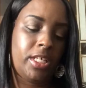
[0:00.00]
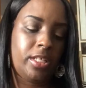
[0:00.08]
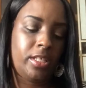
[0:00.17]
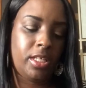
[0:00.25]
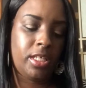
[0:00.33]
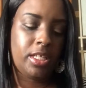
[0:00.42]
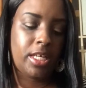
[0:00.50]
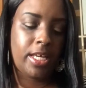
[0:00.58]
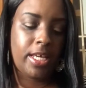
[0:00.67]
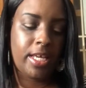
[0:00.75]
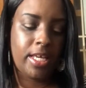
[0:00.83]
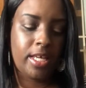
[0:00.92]
And then I
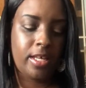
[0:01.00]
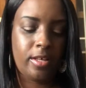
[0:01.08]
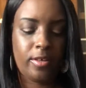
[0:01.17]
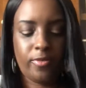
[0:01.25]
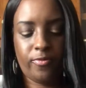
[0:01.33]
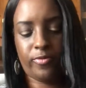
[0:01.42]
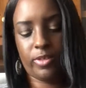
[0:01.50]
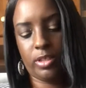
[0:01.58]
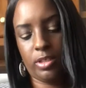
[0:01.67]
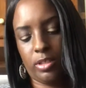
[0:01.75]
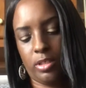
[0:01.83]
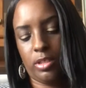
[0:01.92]
have
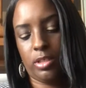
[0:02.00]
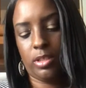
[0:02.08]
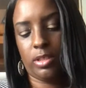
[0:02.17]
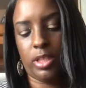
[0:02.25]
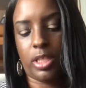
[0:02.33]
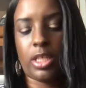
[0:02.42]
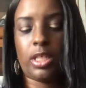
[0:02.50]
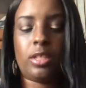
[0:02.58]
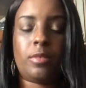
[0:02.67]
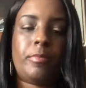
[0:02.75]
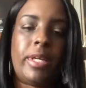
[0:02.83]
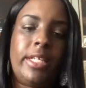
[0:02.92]
the
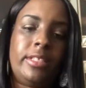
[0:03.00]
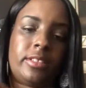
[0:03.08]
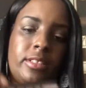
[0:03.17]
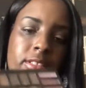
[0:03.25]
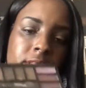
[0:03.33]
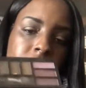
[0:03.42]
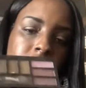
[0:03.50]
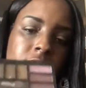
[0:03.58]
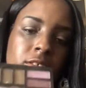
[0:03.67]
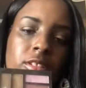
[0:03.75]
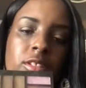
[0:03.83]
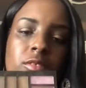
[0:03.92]
Color Mates. These
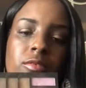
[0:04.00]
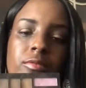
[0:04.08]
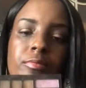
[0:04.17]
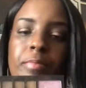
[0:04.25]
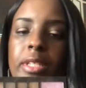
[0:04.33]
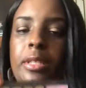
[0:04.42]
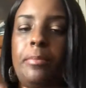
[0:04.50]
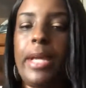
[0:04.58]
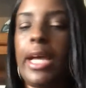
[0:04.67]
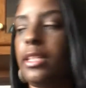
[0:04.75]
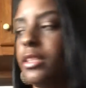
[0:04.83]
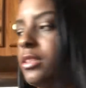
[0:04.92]
are little bitty
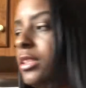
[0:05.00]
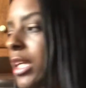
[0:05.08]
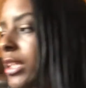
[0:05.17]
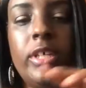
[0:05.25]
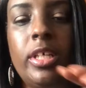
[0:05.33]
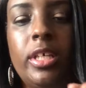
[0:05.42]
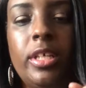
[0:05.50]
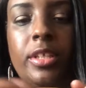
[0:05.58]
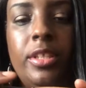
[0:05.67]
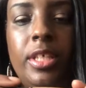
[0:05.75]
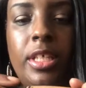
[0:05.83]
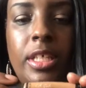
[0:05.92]
palettes that I.
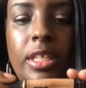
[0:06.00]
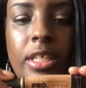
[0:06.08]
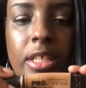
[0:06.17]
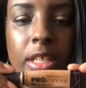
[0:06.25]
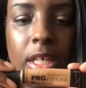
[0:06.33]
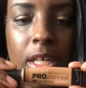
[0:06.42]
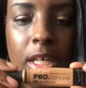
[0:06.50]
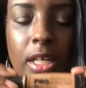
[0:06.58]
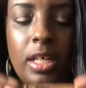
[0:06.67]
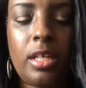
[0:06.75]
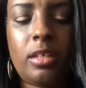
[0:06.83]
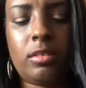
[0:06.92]
The
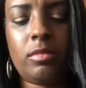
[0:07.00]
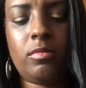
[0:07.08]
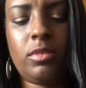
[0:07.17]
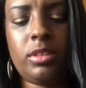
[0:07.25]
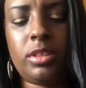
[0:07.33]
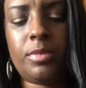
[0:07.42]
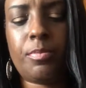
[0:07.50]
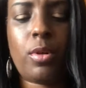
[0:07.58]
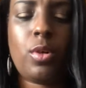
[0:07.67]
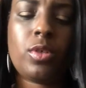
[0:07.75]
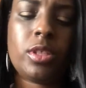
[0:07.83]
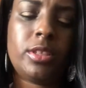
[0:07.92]
what is this,
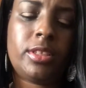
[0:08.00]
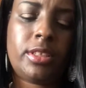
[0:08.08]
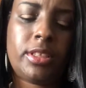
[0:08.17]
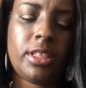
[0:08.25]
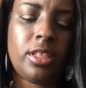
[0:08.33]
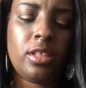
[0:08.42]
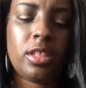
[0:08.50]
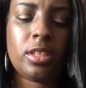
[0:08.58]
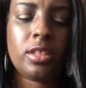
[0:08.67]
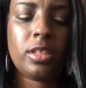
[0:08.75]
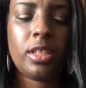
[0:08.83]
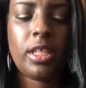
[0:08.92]
Pro
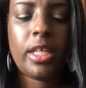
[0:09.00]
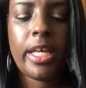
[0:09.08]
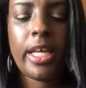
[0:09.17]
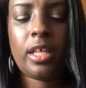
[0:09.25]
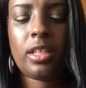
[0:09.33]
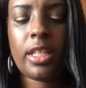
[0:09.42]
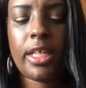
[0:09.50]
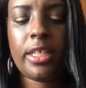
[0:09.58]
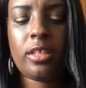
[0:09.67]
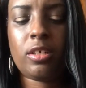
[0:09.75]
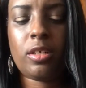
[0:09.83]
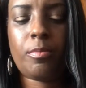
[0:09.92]
Concealer,
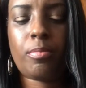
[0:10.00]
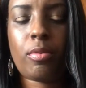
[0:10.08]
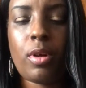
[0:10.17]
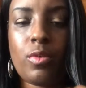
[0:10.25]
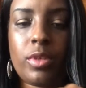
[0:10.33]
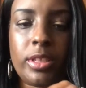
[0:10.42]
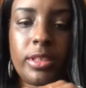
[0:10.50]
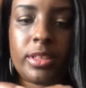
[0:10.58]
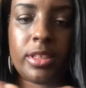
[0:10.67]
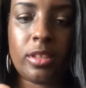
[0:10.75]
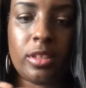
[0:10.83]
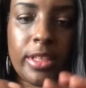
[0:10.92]
LA Girl Pro
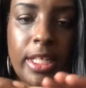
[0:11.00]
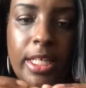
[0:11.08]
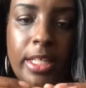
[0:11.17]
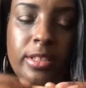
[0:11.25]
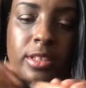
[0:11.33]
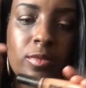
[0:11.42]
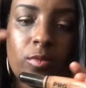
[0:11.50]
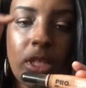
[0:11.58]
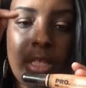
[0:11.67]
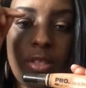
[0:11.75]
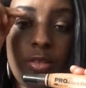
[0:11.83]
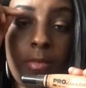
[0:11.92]
Concealer. Now this is
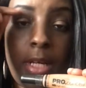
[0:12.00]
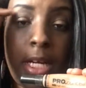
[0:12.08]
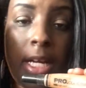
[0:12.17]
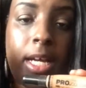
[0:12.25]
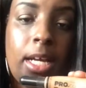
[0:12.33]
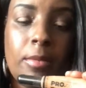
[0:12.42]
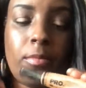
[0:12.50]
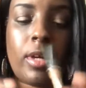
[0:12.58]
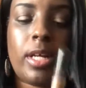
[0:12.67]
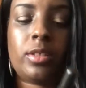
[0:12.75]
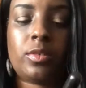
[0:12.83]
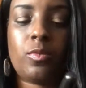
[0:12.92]
what I do my
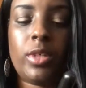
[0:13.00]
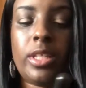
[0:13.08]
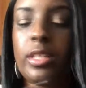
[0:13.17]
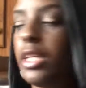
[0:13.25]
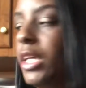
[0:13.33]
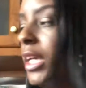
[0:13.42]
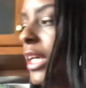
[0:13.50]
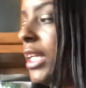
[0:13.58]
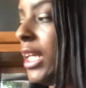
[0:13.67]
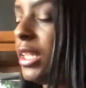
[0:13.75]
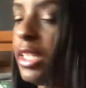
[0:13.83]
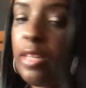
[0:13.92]
eyebrows with,
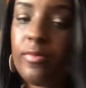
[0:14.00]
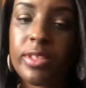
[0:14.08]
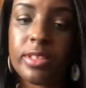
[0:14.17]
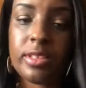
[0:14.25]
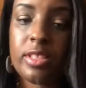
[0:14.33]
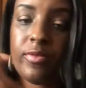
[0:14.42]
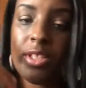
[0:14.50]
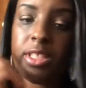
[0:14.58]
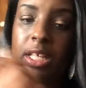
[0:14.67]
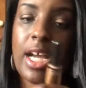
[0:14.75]
and I love this stuff, and it